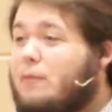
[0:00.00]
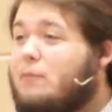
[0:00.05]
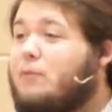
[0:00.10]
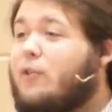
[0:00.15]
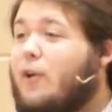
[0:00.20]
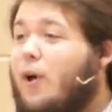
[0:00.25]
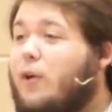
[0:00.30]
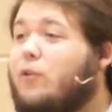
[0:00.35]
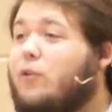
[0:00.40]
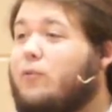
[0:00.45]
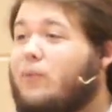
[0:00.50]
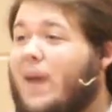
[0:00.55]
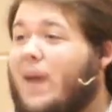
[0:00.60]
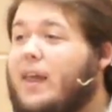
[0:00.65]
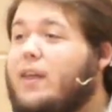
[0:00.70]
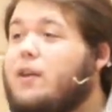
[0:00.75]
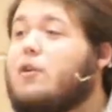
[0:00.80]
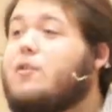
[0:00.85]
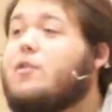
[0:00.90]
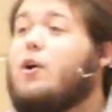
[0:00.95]
Saul's
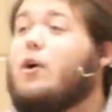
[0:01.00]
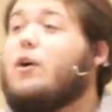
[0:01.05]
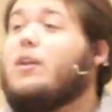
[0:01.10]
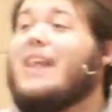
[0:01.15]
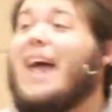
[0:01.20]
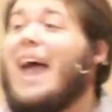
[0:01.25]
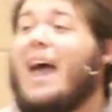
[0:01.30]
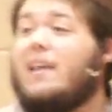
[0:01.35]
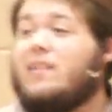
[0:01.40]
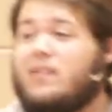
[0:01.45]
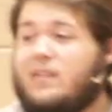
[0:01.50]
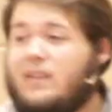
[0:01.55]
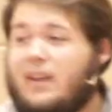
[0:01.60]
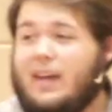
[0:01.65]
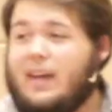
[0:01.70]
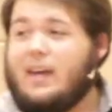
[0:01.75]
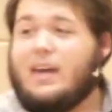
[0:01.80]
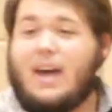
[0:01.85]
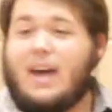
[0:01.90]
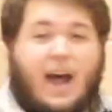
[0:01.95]
failure, there are
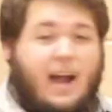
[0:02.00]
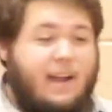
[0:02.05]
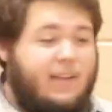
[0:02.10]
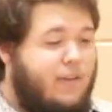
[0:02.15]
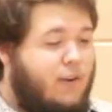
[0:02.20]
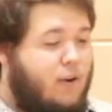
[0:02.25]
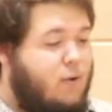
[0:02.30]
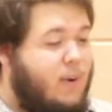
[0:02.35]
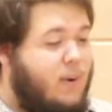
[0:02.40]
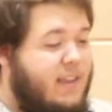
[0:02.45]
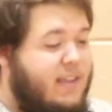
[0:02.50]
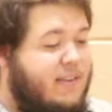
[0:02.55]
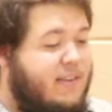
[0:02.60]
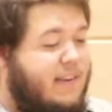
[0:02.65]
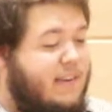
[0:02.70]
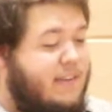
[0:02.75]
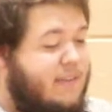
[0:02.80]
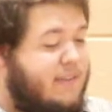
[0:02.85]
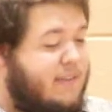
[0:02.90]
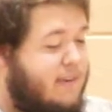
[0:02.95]
lasting
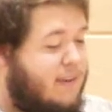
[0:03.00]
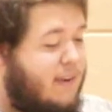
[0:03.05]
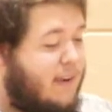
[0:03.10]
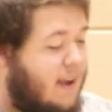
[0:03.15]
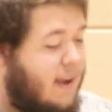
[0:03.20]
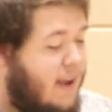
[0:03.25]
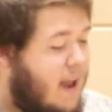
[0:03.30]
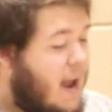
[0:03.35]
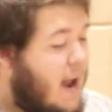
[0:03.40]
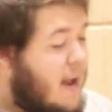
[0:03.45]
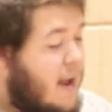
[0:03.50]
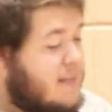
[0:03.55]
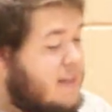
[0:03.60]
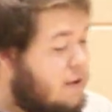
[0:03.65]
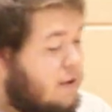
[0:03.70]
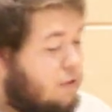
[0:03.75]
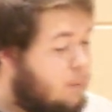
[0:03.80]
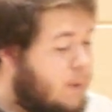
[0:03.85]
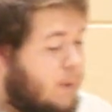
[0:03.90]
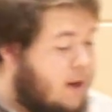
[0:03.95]
consequences. And
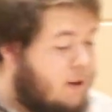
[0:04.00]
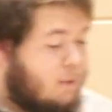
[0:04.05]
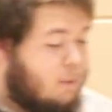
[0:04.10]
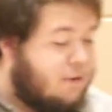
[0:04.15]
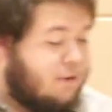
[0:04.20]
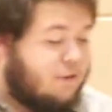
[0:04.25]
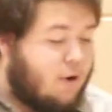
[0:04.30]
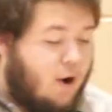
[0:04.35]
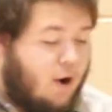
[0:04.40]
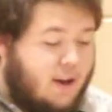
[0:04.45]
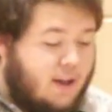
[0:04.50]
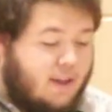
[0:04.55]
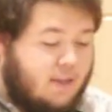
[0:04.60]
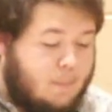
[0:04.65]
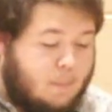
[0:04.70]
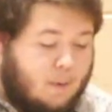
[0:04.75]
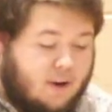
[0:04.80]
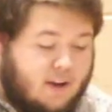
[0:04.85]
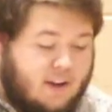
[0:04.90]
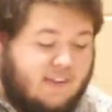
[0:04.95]
this week we're starting the
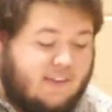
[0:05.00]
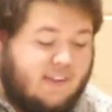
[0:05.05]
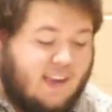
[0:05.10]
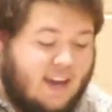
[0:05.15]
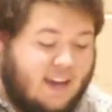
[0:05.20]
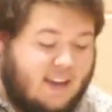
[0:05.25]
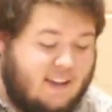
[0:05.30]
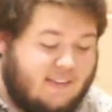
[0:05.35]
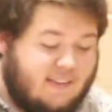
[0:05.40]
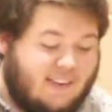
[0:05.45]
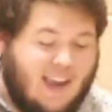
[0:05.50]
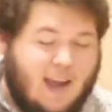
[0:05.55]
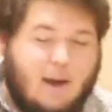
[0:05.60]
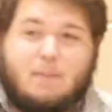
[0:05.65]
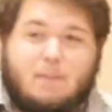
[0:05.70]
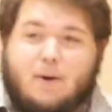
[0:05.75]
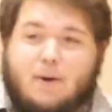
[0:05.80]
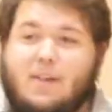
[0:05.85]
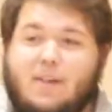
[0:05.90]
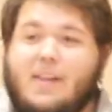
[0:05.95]
book of 2
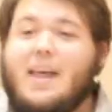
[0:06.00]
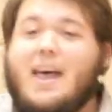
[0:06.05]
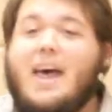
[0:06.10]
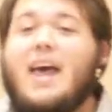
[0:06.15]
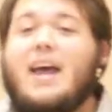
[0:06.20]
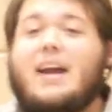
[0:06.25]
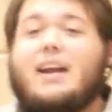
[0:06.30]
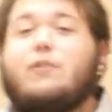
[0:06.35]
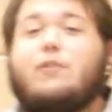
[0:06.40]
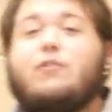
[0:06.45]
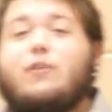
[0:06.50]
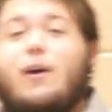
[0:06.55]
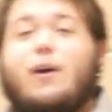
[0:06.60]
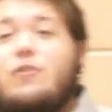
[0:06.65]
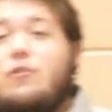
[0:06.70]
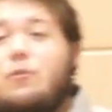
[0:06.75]
Samuel, and it starts